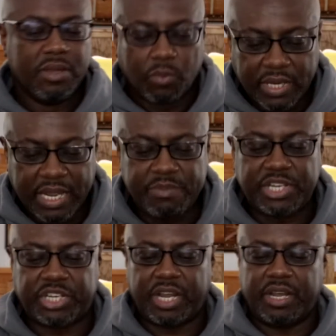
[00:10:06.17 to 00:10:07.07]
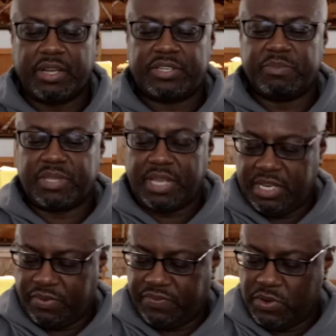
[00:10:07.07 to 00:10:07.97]
Well, let me share some
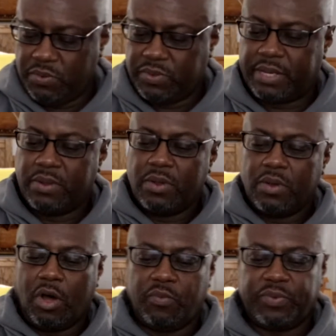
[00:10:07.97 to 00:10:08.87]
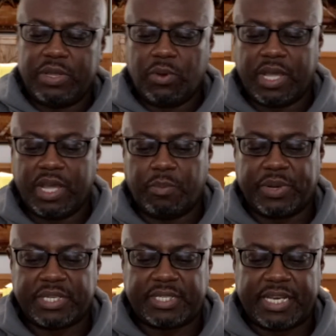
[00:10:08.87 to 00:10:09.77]
things with you that hopefully will help
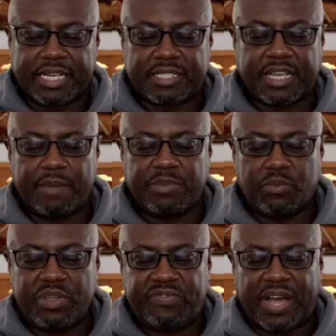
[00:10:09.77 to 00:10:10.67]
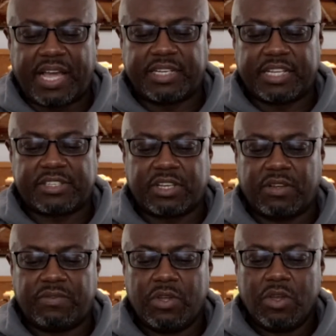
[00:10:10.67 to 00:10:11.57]
us the next time that we find
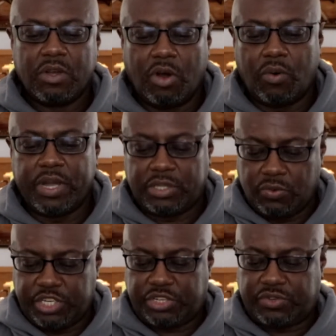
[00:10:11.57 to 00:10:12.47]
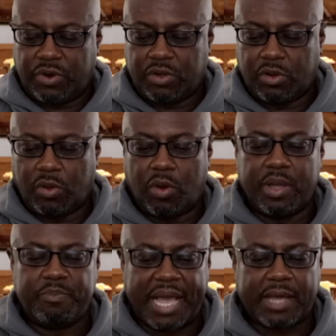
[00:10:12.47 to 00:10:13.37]
ourselves going through a struggle or
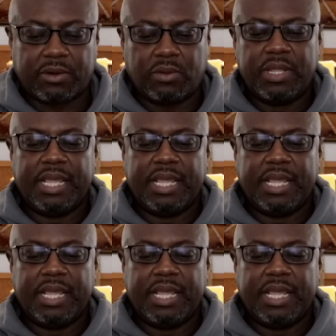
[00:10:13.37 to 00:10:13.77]
a battle